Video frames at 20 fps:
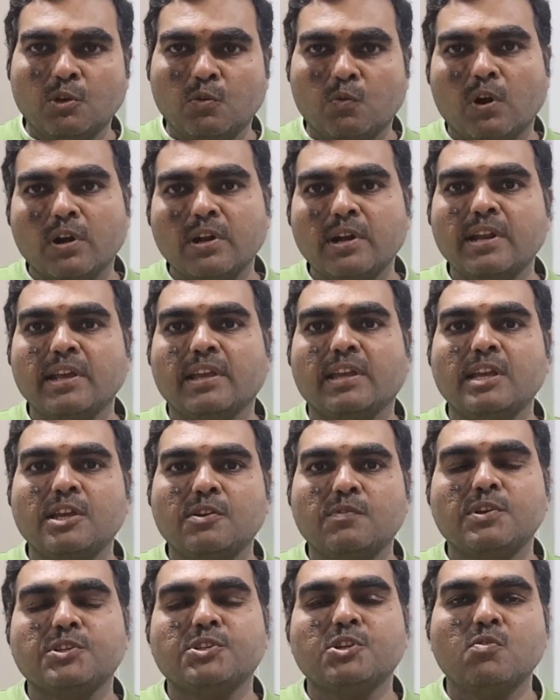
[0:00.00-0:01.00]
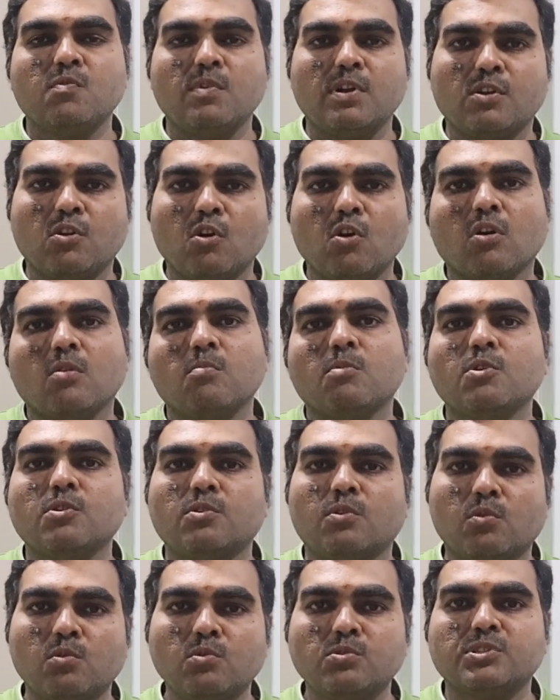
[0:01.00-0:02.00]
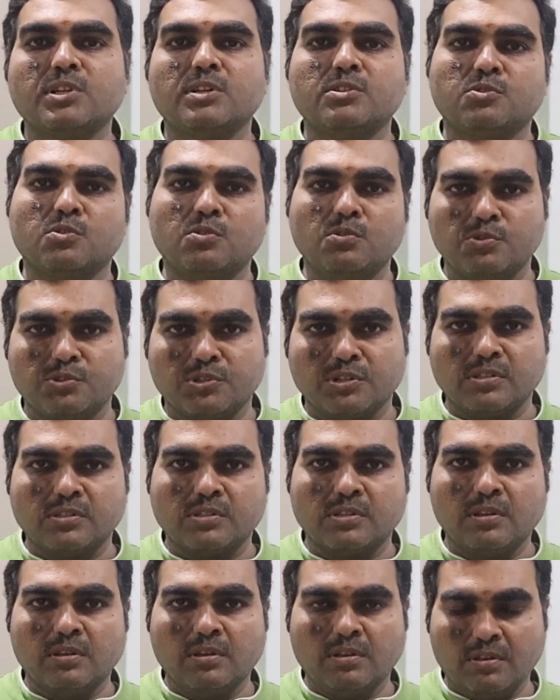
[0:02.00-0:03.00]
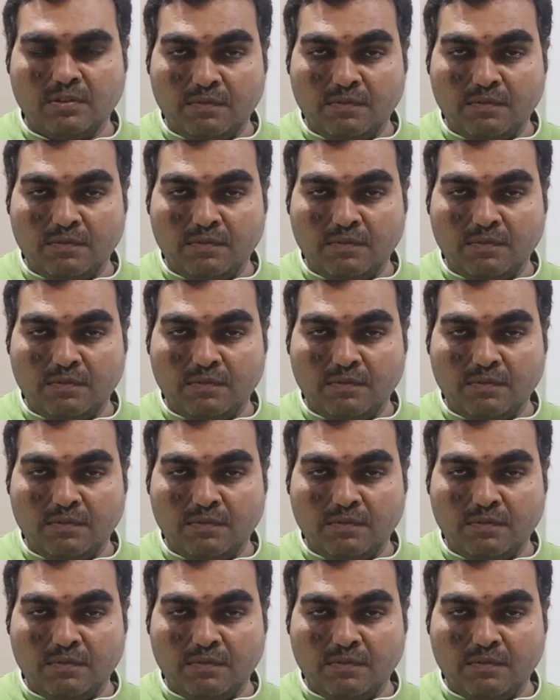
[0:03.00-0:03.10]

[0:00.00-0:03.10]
Quadratic equation will talk about roots and solutions,